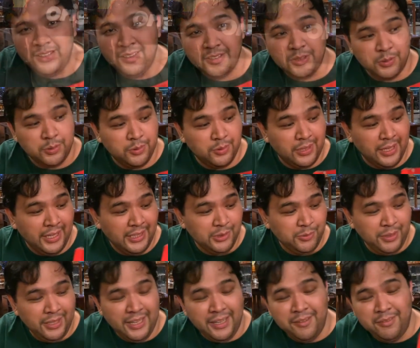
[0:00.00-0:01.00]
So guys,
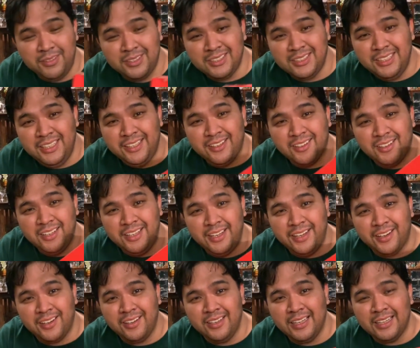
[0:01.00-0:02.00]
we have the sneaker
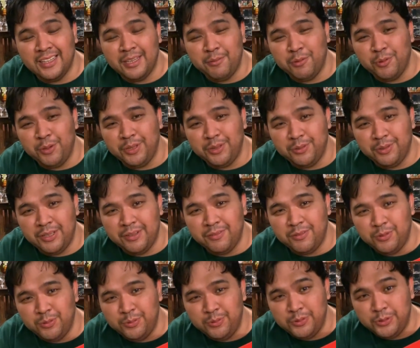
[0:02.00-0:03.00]
here that I'm going to
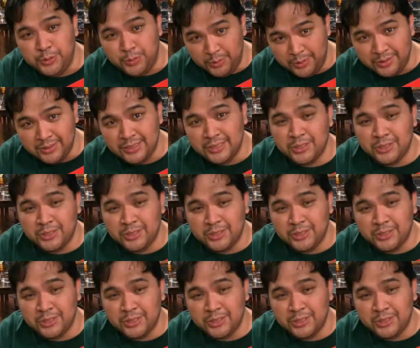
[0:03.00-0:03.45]
give to Julius.